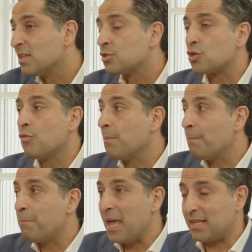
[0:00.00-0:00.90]
So
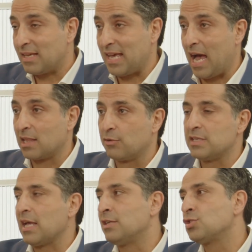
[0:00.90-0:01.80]
pick the
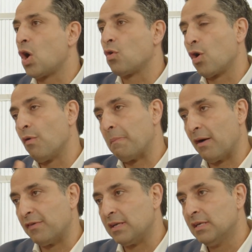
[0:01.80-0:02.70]
calories and don't go
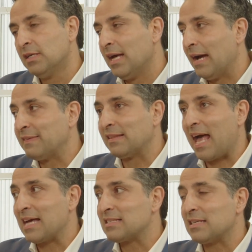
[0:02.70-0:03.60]
above it. And the
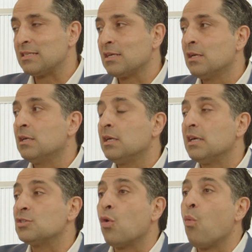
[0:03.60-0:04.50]
last is
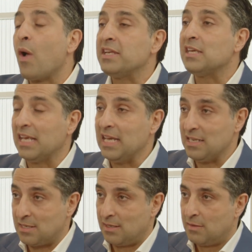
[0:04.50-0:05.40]
when you
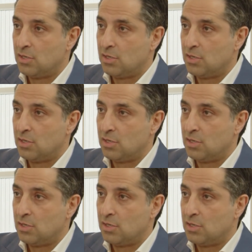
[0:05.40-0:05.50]
eat.